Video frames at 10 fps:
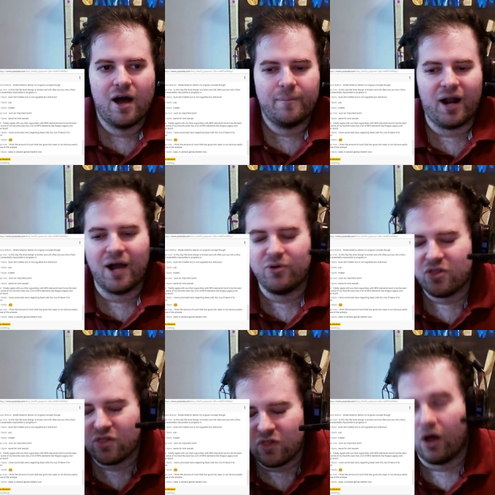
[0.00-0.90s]
but I would
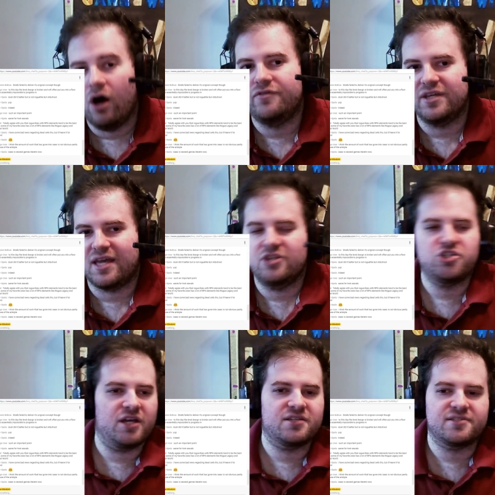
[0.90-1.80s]
love to get
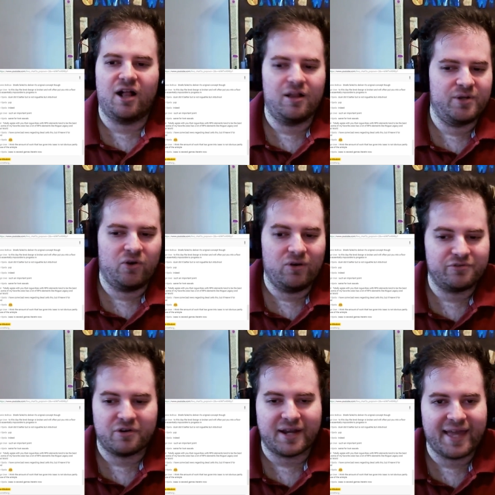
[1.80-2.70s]
Jake Solomon on
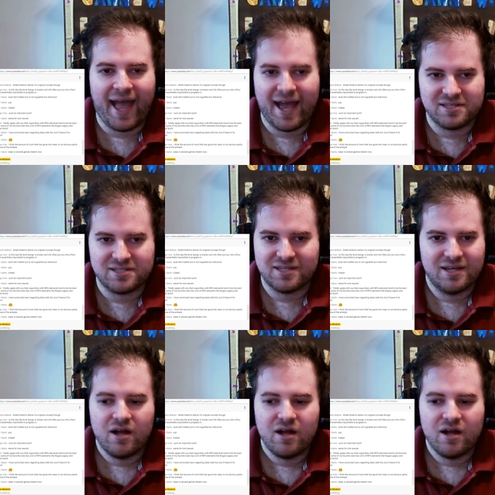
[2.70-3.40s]
for a cast.